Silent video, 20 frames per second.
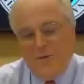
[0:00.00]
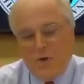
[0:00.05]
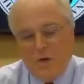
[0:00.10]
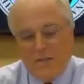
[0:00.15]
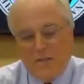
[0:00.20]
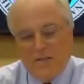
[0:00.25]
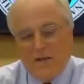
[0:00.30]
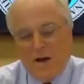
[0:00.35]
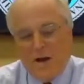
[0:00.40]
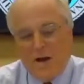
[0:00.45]
you look
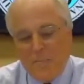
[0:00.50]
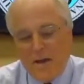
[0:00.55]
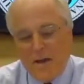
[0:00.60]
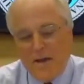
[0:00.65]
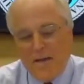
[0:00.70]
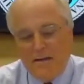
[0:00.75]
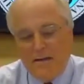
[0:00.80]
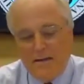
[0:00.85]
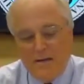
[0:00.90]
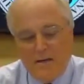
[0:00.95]
at
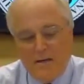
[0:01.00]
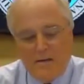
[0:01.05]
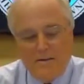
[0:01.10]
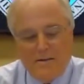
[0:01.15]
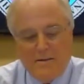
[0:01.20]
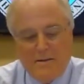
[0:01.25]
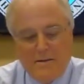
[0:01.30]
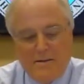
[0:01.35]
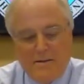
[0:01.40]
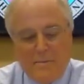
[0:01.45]

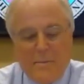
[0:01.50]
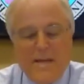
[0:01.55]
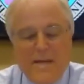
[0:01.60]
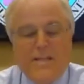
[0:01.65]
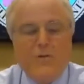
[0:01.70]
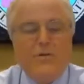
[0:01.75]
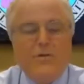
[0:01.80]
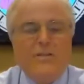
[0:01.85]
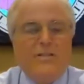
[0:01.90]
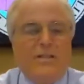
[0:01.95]
the major
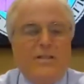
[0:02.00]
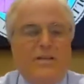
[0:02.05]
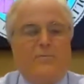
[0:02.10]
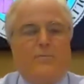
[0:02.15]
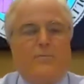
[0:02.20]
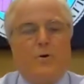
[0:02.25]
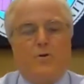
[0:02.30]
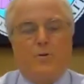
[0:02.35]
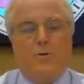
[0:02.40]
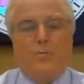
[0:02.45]
incentive
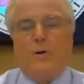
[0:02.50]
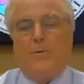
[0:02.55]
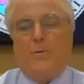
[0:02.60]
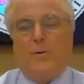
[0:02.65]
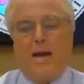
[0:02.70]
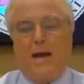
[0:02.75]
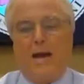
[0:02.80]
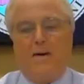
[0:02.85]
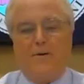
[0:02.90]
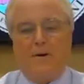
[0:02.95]
program that we
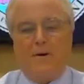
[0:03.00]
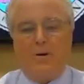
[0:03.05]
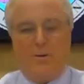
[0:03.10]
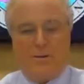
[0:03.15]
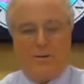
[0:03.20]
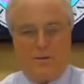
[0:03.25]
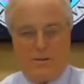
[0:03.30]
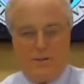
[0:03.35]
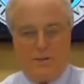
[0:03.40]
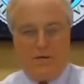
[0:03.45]
have, I'll go back
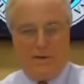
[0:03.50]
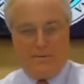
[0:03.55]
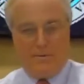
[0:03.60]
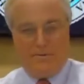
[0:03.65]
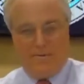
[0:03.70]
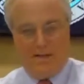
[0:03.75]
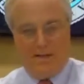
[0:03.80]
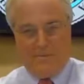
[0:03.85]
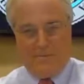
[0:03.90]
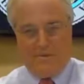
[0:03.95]
to the Job
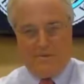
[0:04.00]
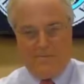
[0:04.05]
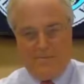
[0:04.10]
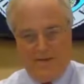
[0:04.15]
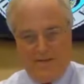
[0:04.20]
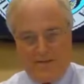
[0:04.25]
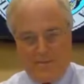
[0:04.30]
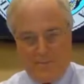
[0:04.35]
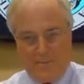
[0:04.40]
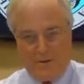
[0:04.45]
Development
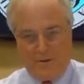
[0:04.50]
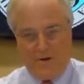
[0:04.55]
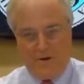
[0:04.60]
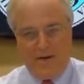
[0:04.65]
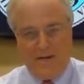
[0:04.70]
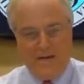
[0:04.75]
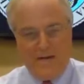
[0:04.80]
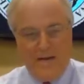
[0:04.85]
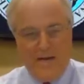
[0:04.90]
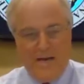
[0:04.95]
Investment
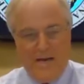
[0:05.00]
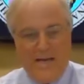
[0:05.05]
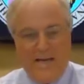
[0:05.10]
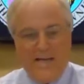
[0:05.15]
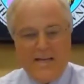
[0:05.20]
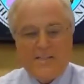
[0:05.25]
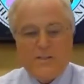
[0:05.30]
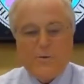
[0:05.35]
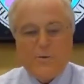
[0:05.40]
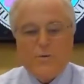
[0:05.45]
Grant.
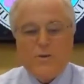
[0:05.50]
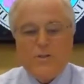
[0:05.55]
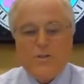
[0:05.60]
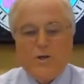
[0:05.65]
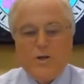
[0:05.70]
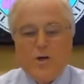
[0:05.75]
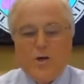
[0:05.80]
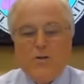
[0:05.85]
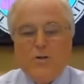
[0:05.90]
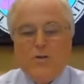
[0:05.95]
It's a
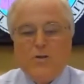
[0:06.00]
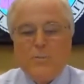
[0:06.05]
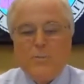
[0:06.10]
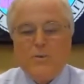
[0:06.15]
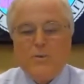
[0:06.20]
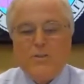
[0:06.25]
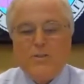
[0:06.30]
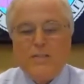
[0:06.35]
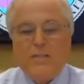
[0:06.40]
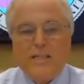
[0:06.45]
return on a
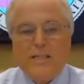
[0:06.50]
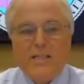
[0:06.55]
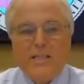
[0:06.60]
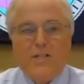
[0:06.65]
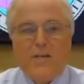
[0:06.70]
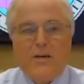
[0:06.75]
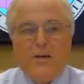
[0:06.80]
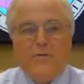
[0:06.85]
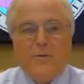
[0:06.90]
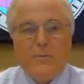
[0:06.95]
percentage
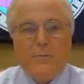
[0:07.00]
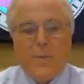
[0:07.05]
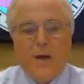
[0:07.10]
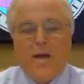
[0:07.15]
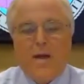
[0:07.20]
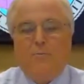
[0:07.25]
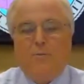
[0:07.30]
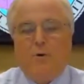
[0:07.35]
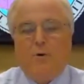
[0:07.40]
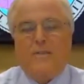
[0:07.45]
of the
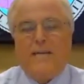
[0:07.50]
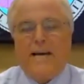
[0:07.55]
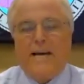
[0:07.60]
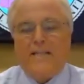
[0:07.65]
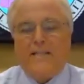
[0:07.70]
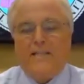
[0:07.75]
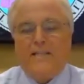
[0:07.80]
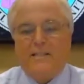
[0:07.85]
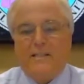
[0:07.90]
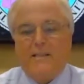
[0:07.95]
payroll
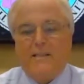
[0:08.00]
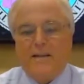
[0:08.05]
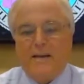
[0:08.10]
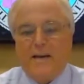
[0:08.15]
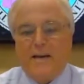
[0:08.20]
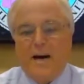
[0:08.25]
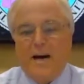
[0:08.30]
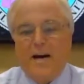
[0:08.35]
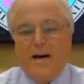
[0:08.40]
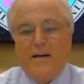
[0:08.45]
taxes that
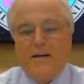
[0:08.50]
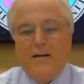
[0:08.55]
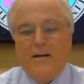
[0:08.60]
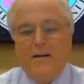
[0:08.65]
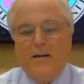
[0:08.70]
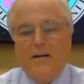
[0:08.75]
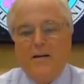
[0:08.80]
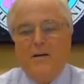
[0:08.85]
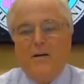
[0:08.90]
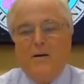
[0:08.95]
they hire.
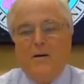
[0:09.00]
